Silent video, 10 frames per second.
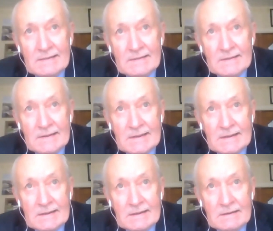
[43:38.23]

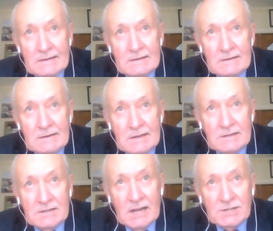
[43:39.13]
the
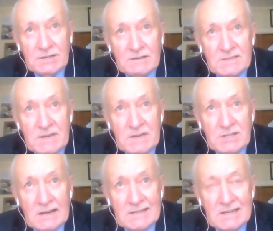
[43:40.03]
International Speech
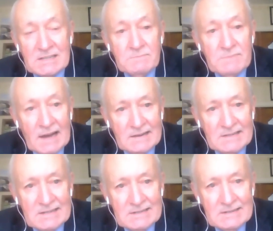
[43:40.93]
Contest
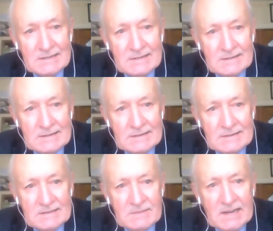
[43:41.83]
ballot
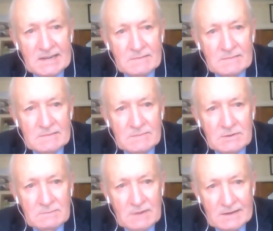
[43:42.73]
to make it
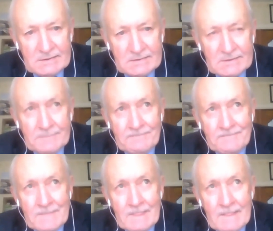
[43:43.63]
more modern
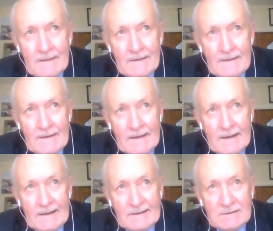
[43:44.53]

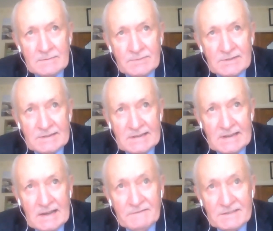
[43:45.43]
and to put
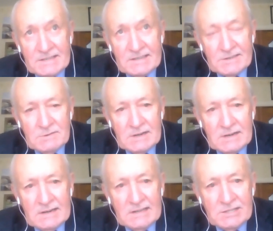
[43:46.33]
the emphasis where
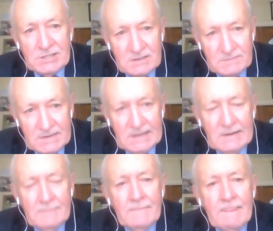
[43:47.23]
it should
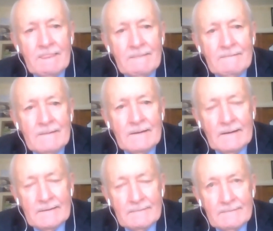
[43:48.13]
be
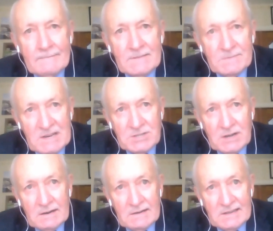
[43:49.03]
on speech
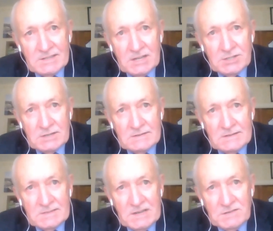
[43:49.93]
organization,
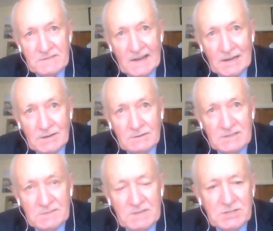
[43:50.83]
speech value,
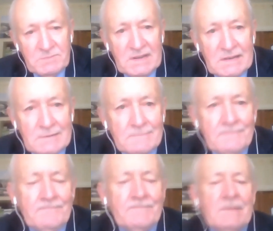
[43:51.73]
speech appeal,
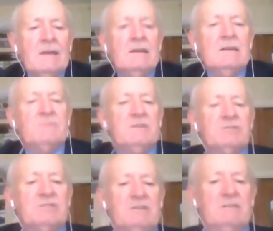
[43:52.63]

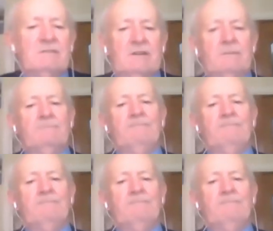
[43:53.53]
speech delivery.